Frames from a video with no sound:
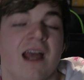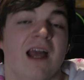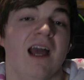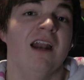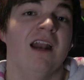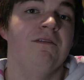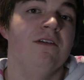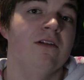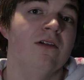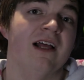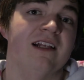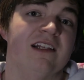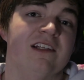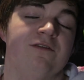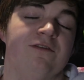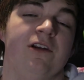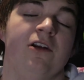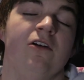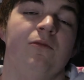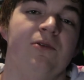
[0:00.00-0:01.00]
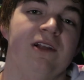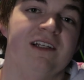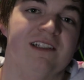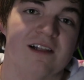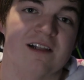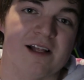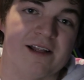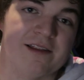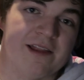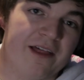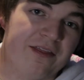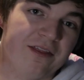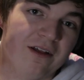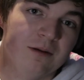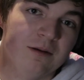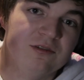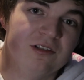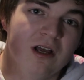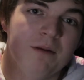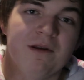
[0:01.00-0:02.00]
And if you like this video, please click that
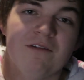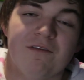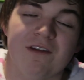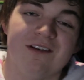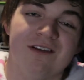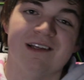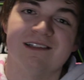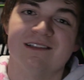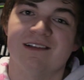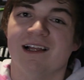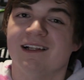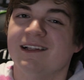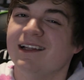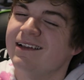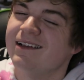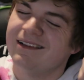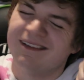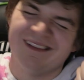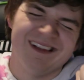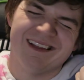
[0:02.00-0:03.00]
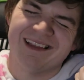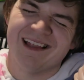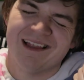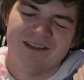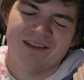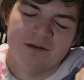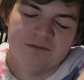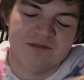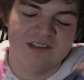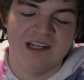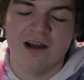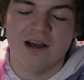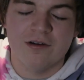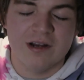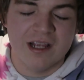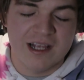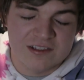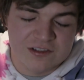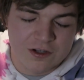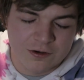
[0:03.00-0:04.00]
thumbs up. If you dislike it, click that thumbs down.
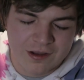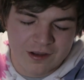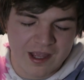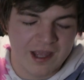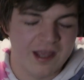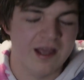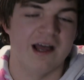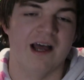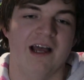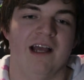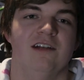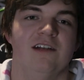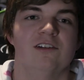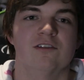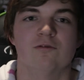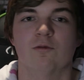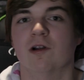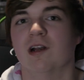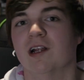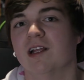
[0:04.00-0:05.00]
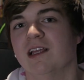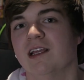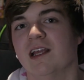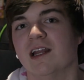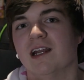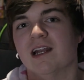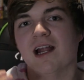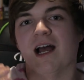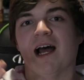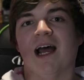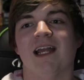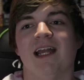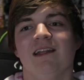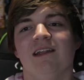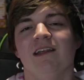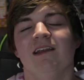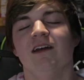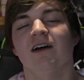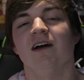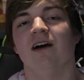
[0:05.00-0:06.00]
It's okay. I just want to get an
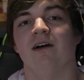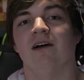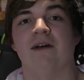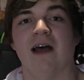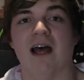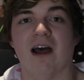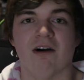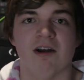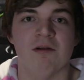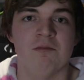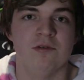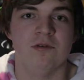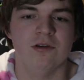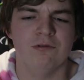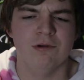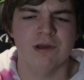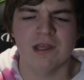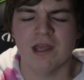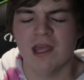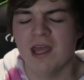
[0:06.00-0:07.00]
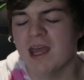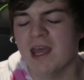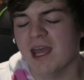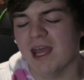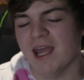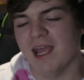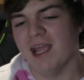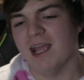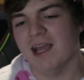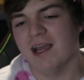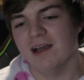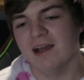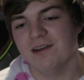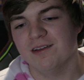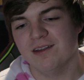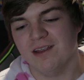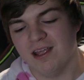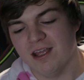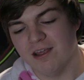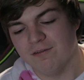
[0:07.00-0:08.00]
idea of how I'm doing. And
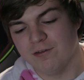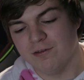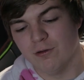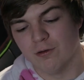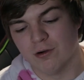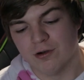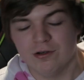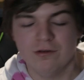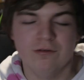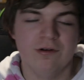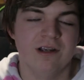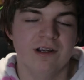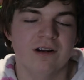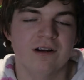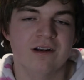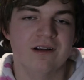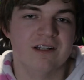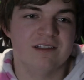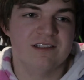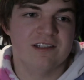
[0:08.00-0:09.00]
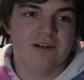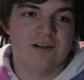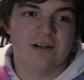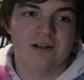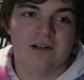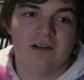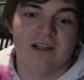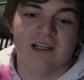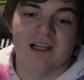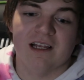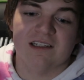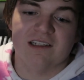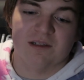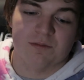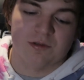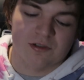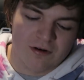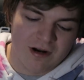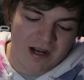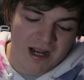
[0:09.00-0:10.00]
if you're new here, consider clicking
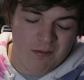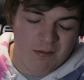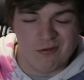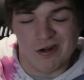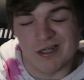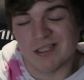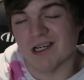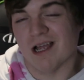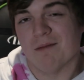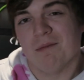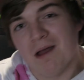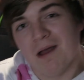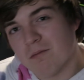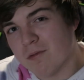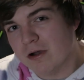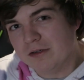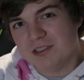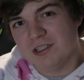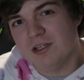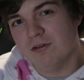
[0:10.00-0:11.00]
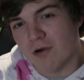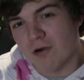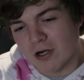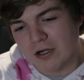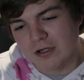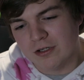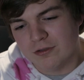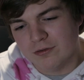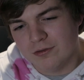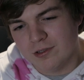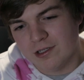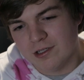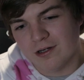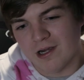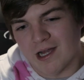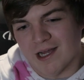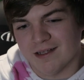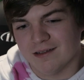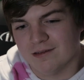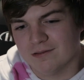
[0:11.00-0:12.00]
subscribe, which I bet most of you are new here.
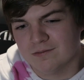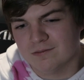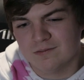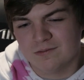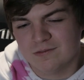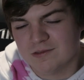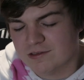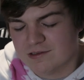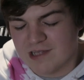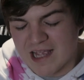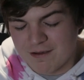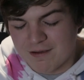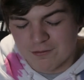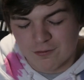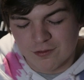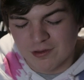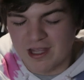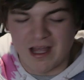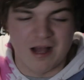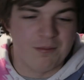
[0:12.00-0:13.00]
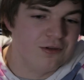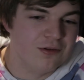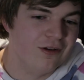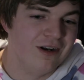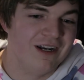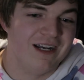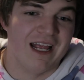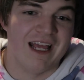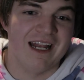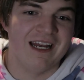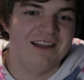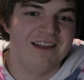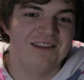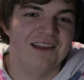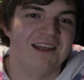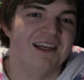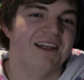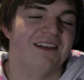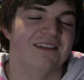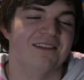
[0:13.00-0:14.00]
I haven't really uploaded
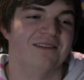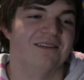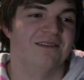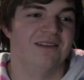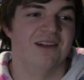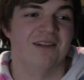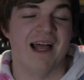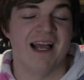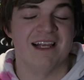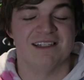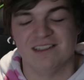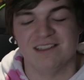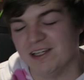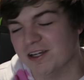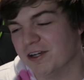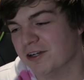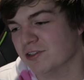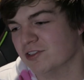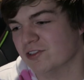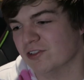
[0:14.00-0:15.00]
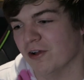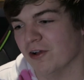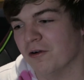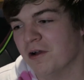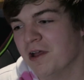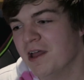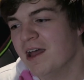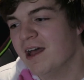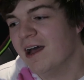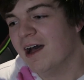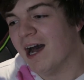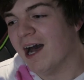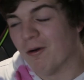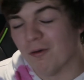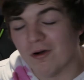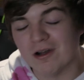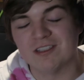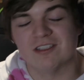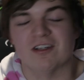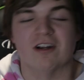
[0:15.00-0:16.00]
anything in the last year, so I
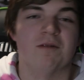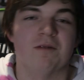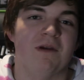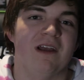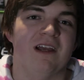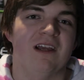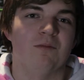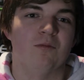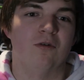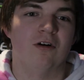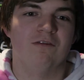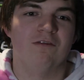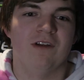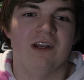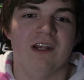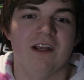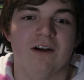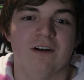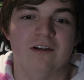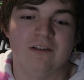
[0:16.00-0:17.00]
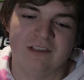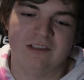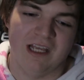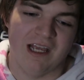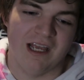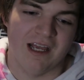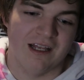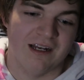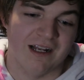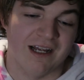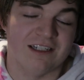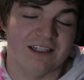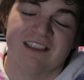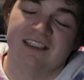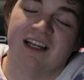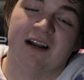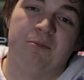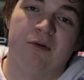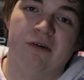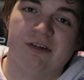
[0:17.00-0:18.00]
want to start making more videos, and I just
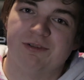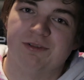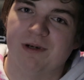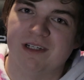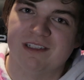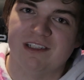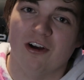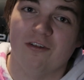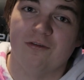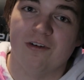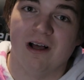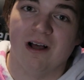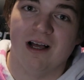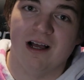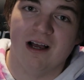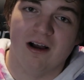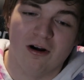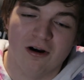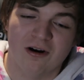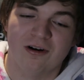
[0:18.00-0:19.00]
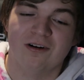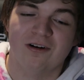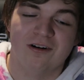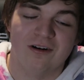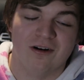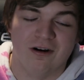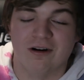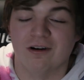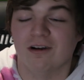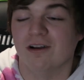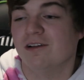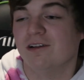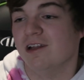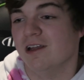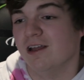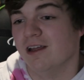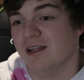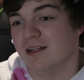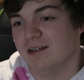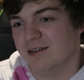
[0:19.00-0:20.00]
got to push myself harder and harder
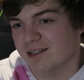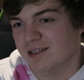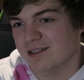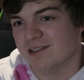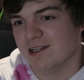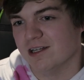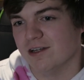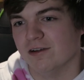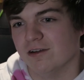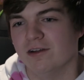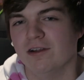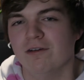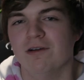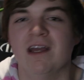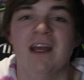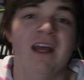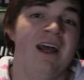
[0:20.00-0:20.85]
to continue to do it.